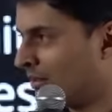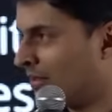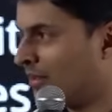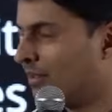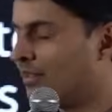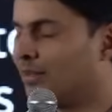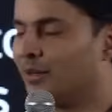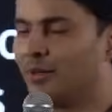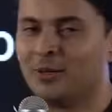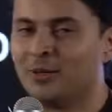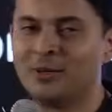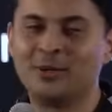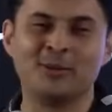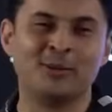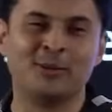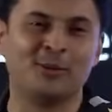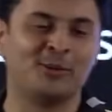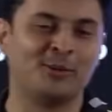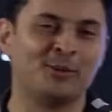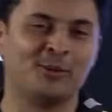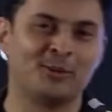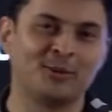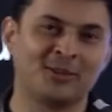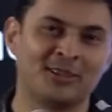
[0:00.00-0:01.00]
Oh,
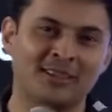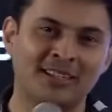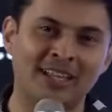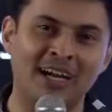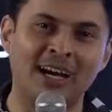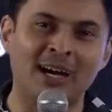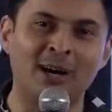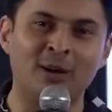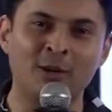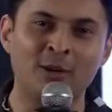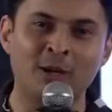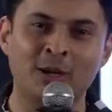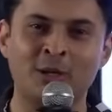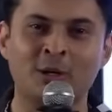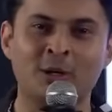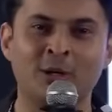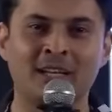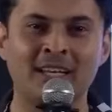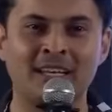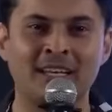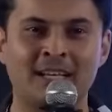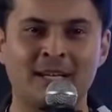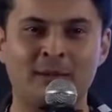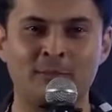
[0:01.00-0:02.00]
now you're
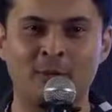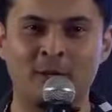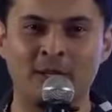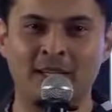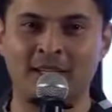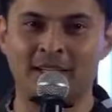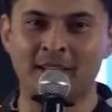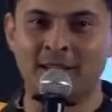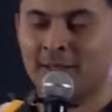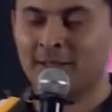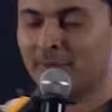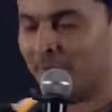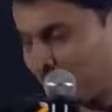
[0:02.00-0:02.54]
talking like a monitor.